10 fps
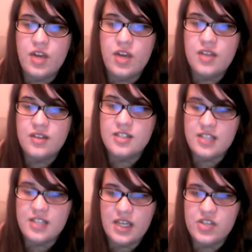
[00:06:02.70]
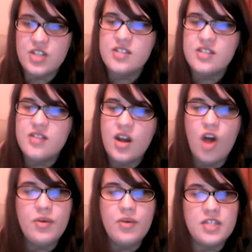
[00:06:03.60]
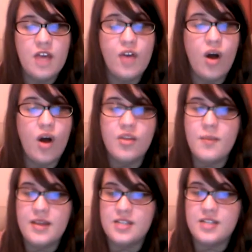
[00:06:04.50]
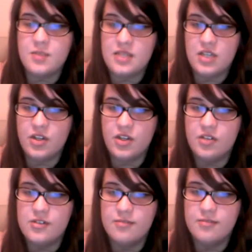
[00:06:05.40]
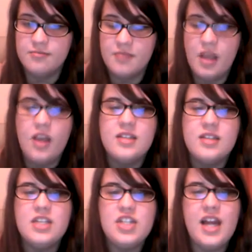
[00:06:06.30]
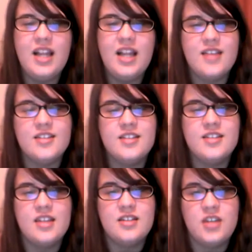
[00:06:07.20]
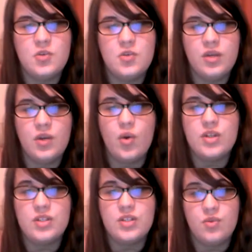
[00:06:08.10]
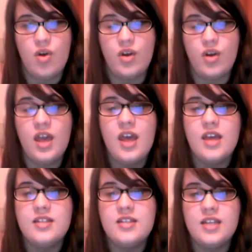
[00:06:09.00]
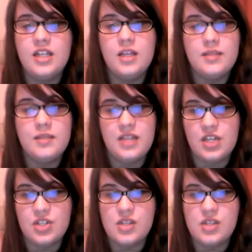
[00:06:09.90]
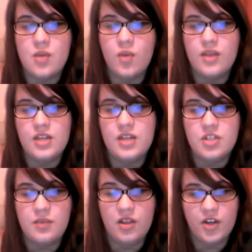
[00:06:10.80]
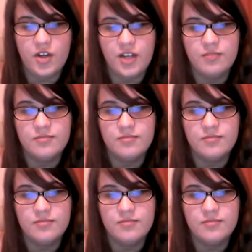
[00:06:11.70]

great thing to teach, it does not always cover all the basic materials. Teaching adolescents that sexual intercourse is wrong is setting limitations on what they should be learning.